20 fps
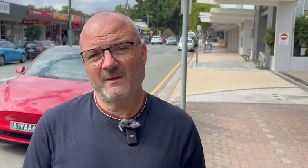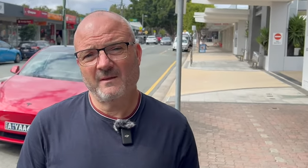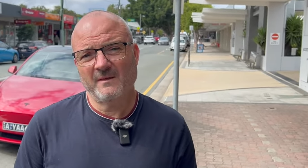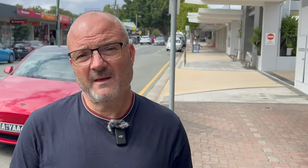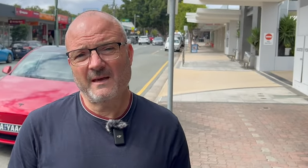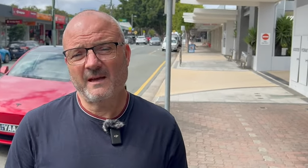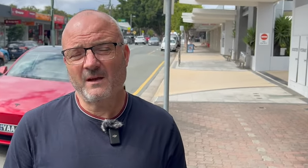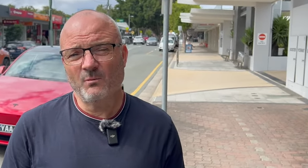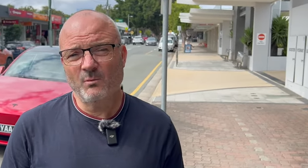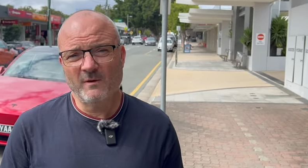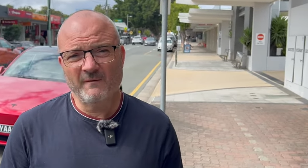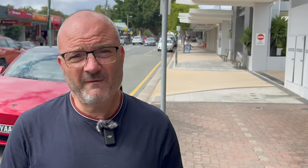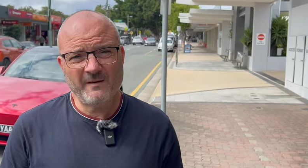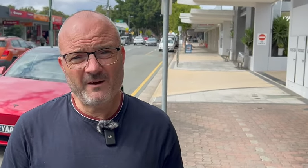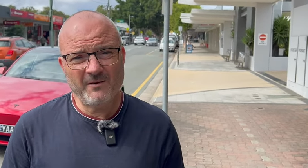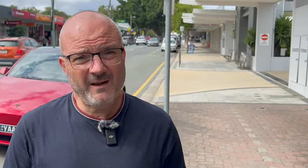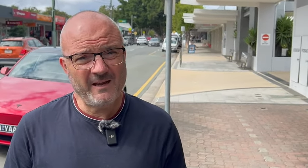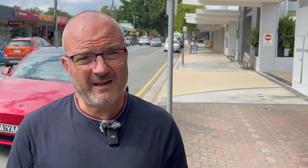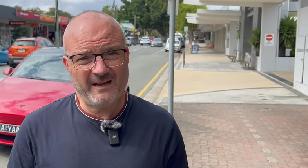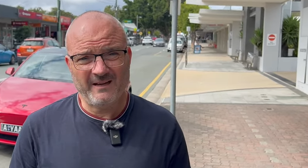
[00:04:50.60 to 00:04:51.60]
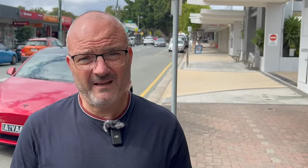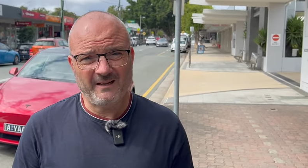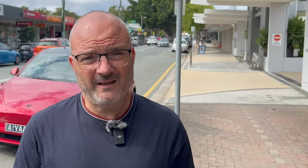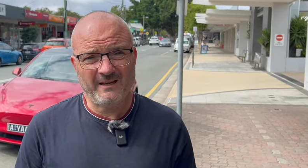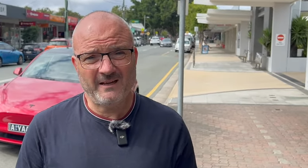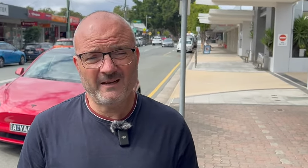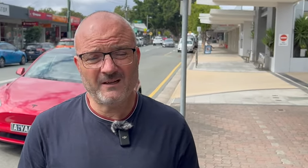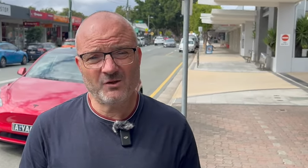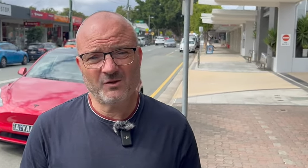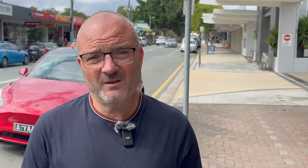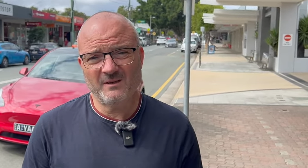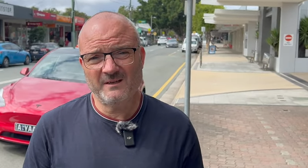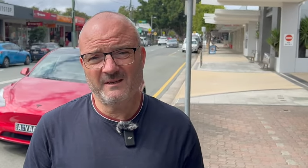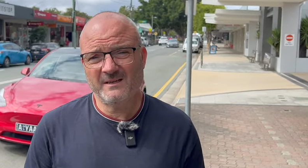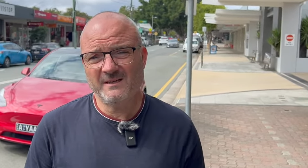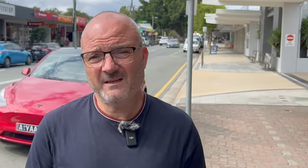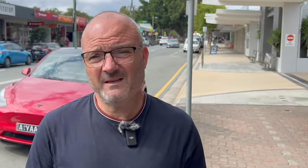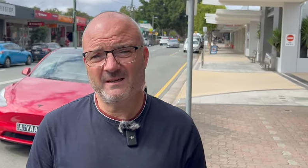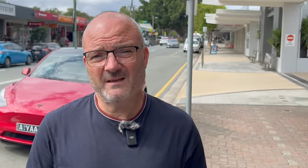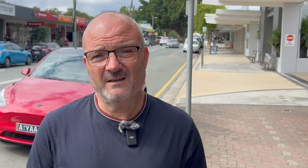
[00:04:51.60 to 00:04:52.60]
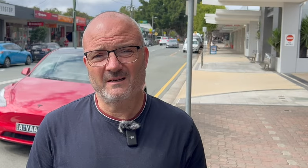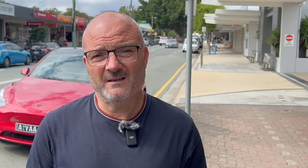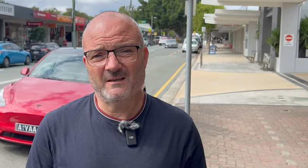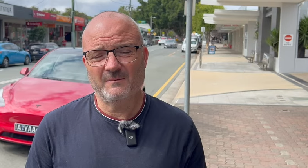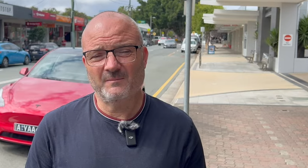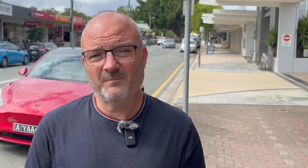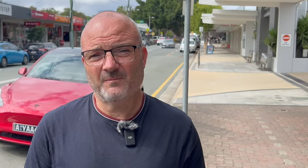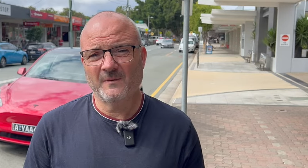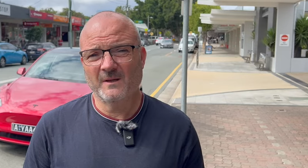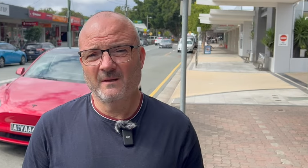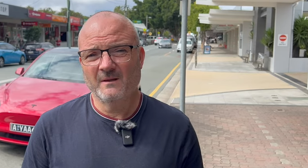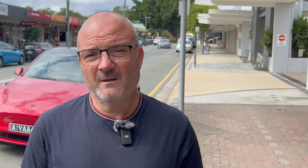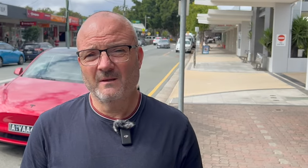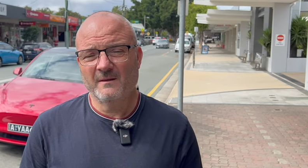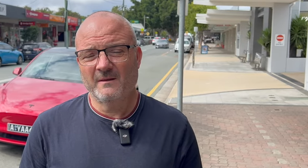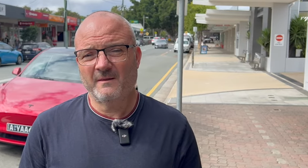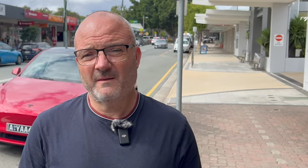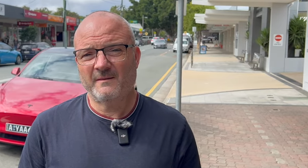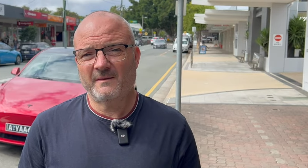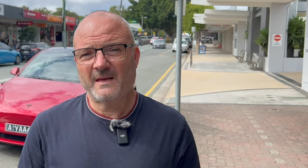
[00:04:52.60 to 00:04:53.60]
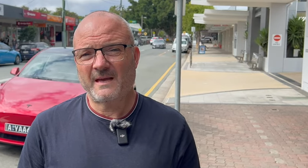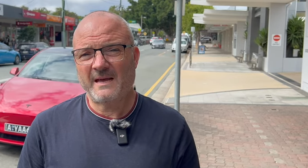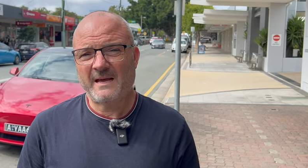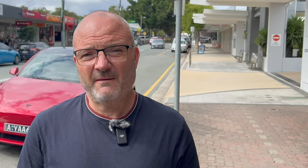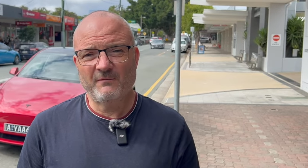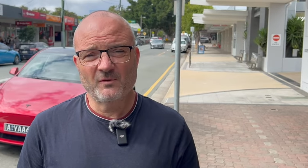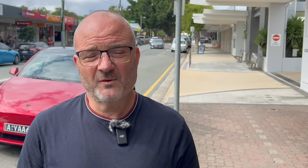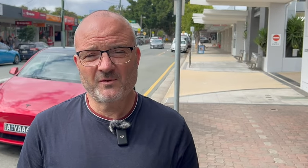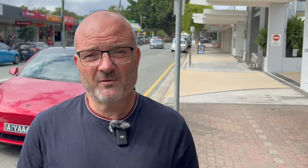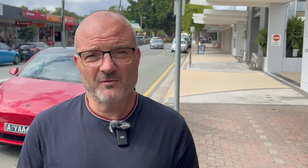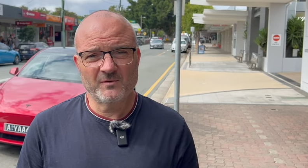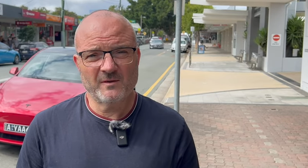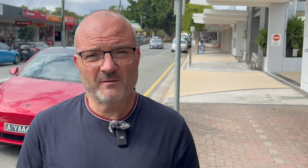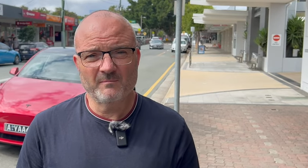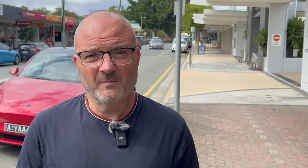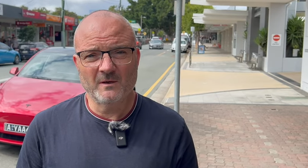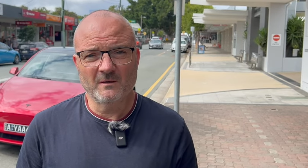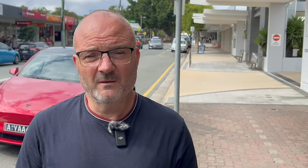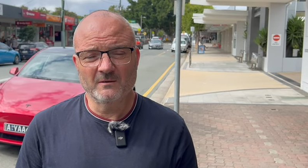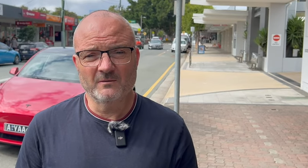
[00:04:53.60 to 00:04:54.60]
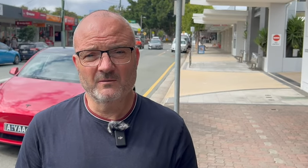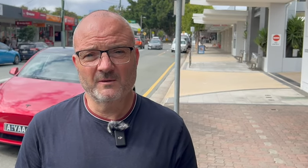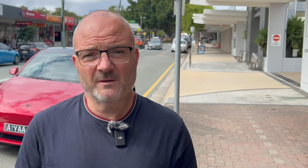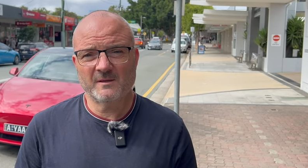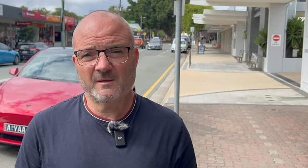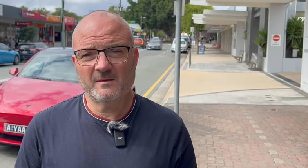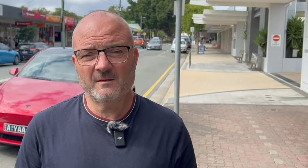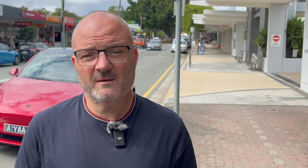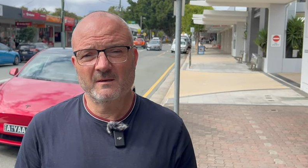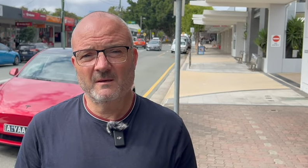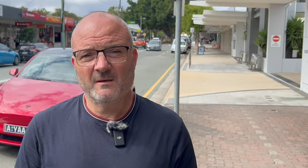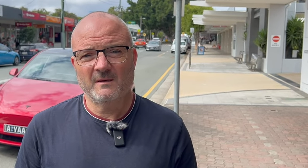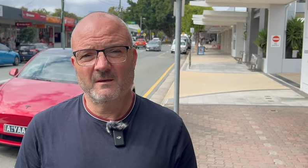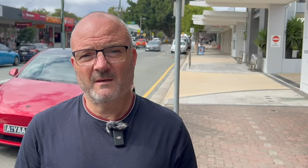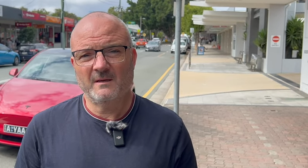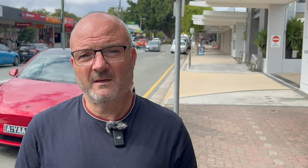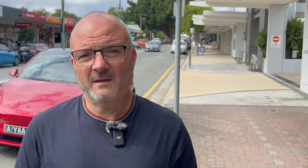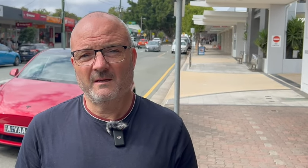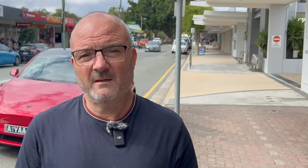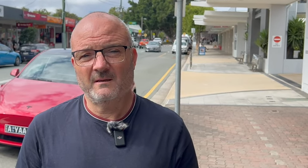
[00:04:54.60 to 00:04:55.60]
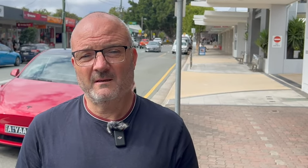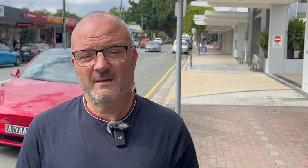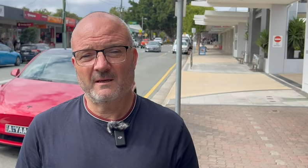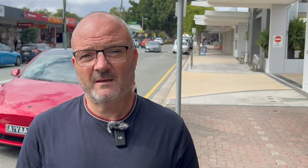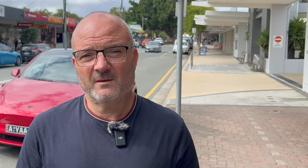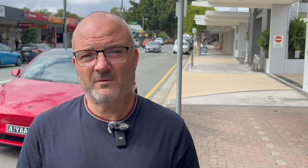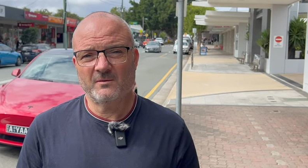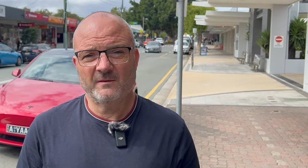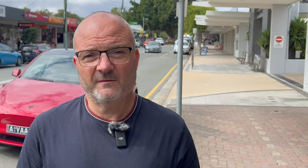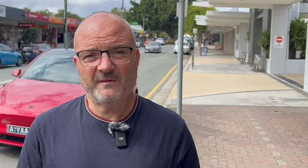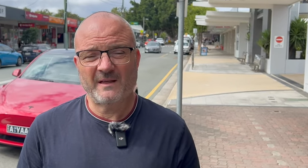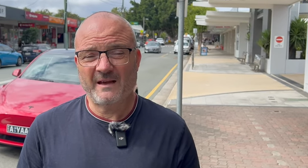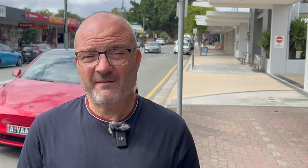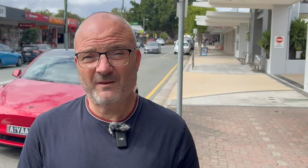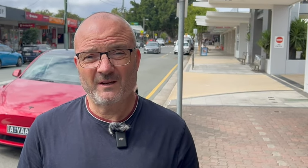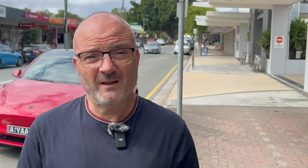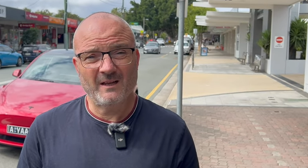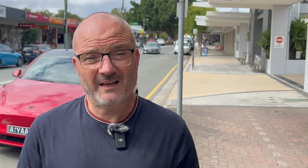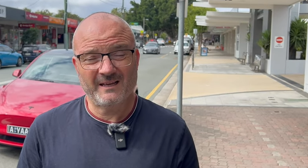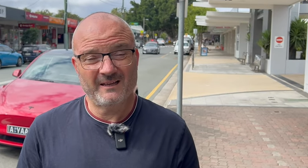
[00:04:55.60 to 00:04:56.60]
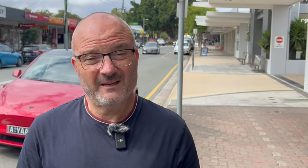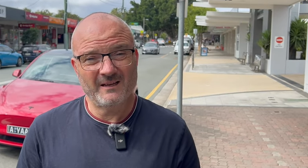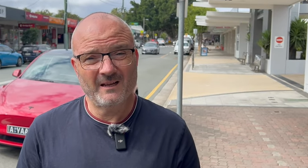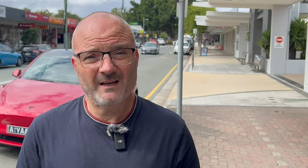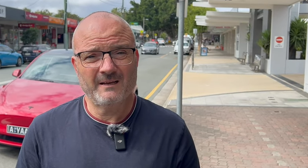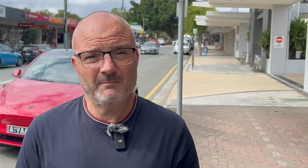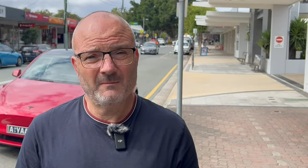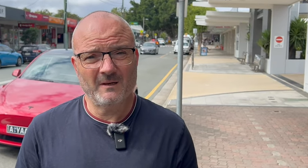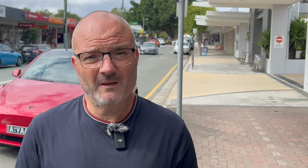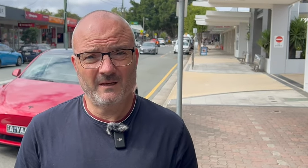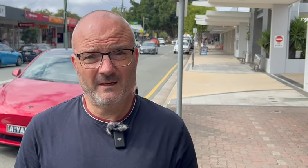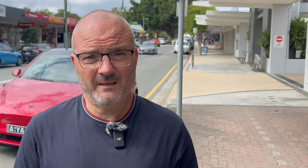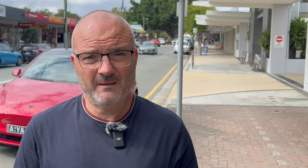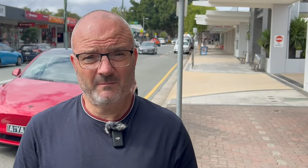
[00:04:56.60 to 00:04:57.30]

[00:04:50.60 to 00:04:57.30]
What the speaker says: They were very handy, actually. They have all sorts of modes. in their sort of, they have like a nightlight